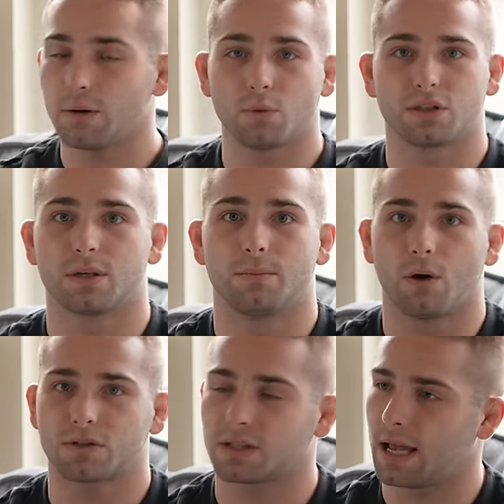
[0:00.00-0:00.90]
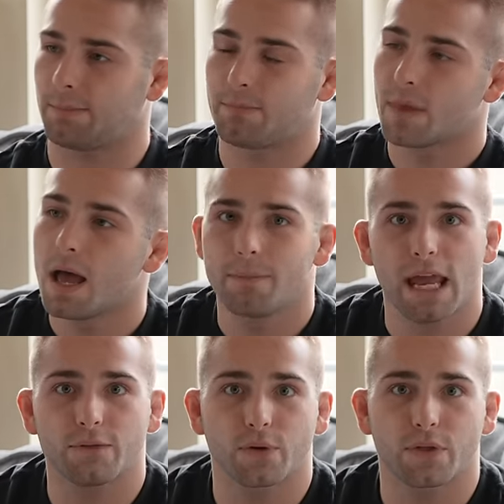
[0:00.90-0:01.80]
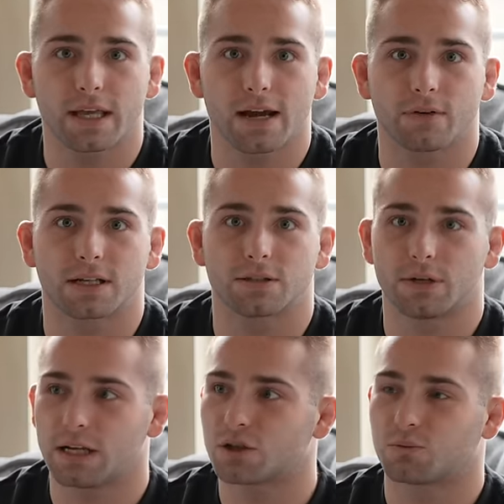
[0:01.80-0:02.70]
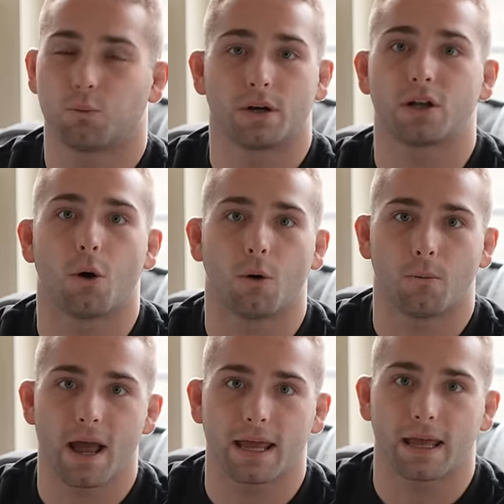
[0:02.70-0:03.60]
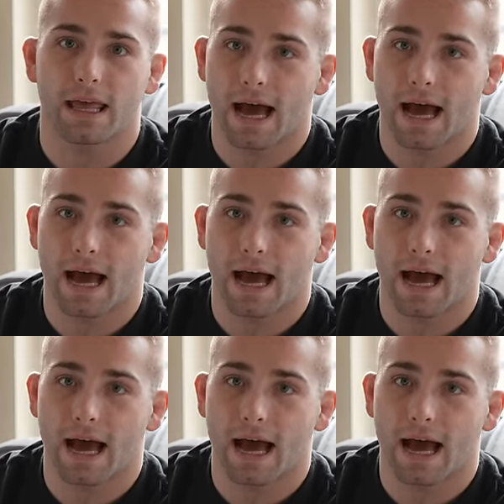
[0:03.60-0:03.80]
It was the most like painful thing ever because it just wouldn't go away.